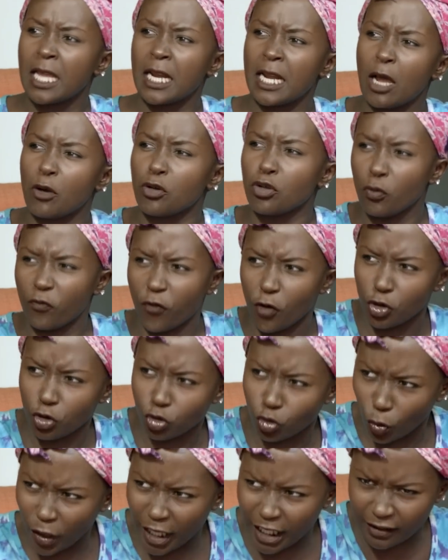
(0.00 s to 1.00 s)
Now, for
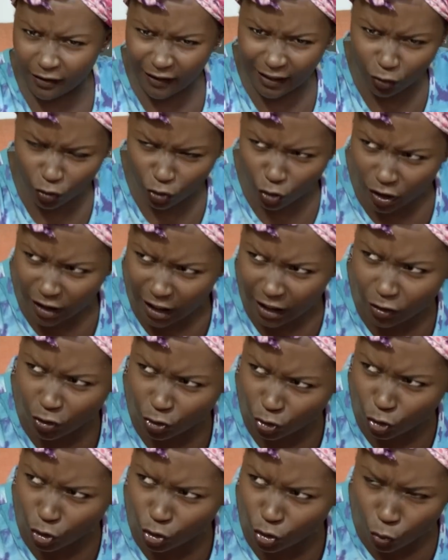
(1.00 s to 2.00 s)
you to get that,
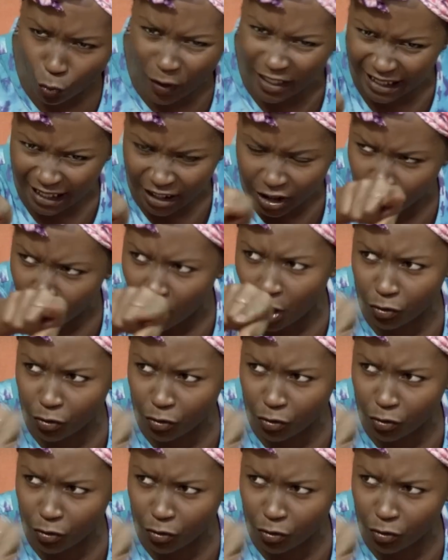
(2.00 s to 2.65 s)
you went and